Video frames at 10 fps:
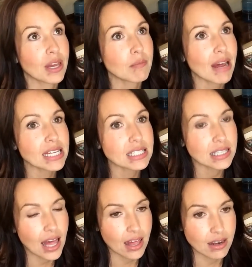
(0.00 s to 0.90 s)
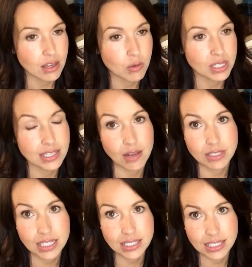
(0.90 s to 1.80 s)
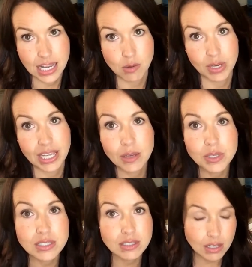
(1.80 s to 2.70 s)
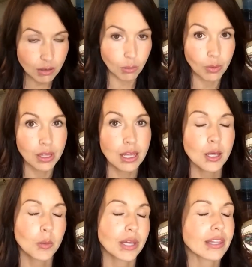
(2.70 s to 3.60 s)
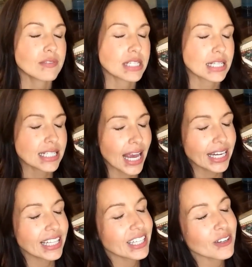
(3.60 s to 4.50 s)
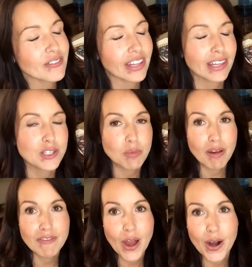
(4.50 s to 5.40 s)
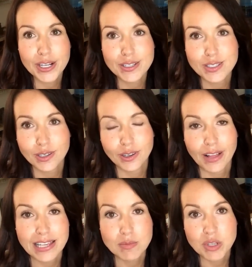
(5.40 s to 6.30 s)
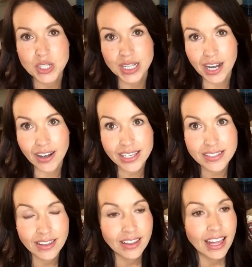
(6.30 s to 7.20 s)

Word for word: When my son, who is now 16, when he was 2, we lived in a tiny little village above the Arctic Circle as missionaries.